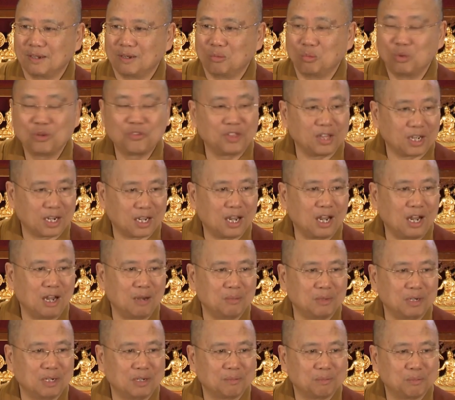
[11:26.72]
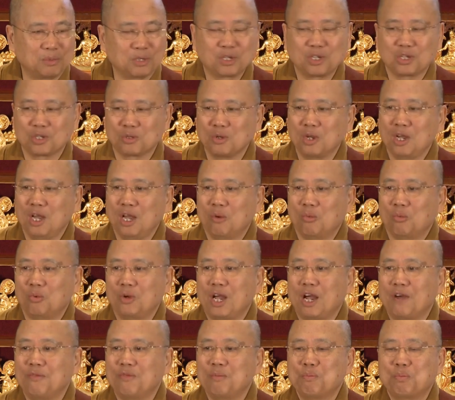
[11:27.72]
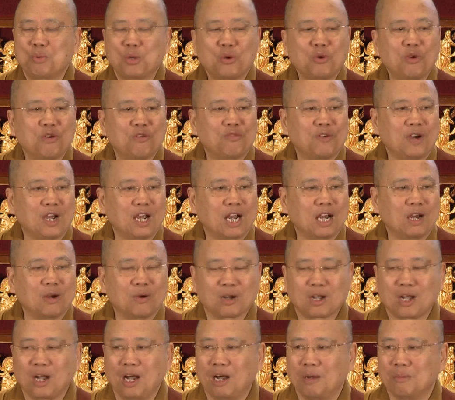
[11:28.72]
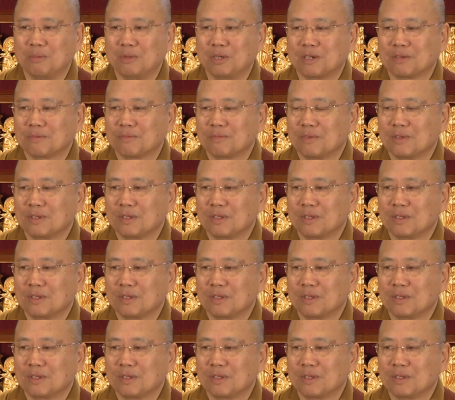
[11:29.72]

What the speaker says: with their karma, because we haven't purified our karma.